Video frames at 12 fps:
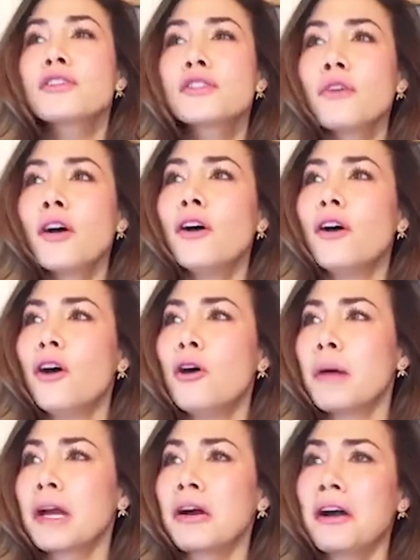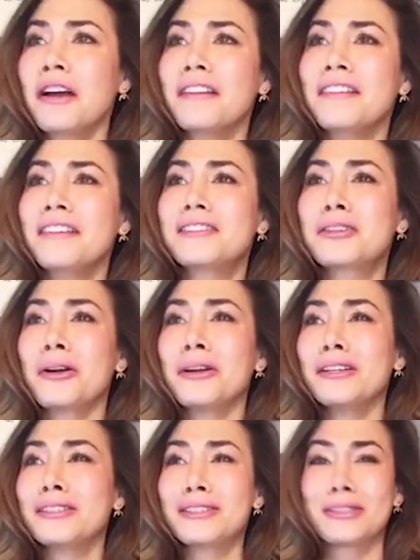First of all, oh my God, this
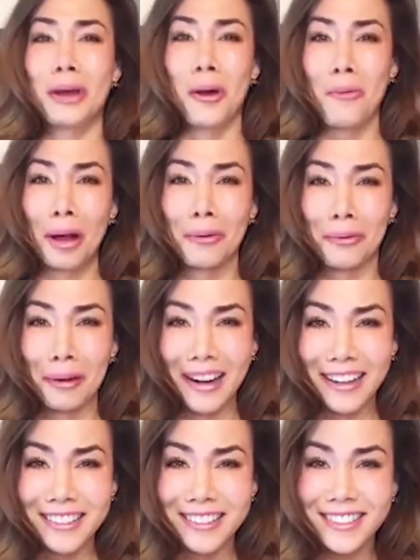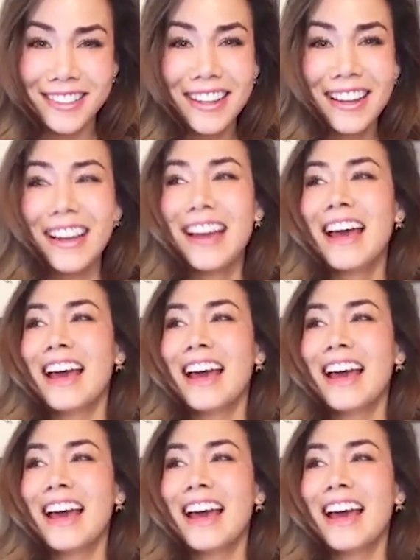girl is so well raised.